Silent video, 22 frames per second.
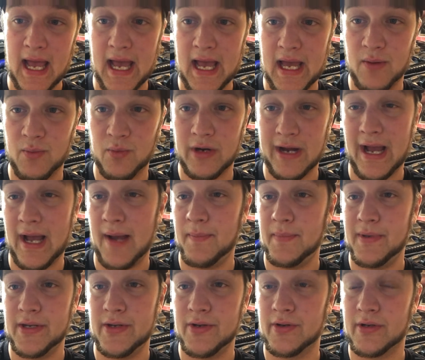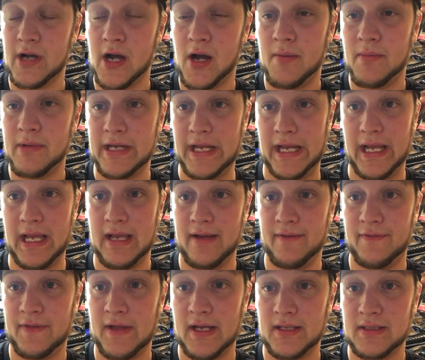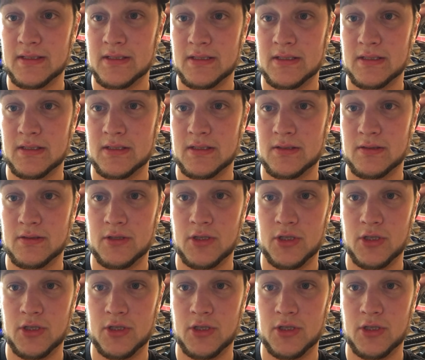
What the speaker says: And we're happy to accommodate. If that's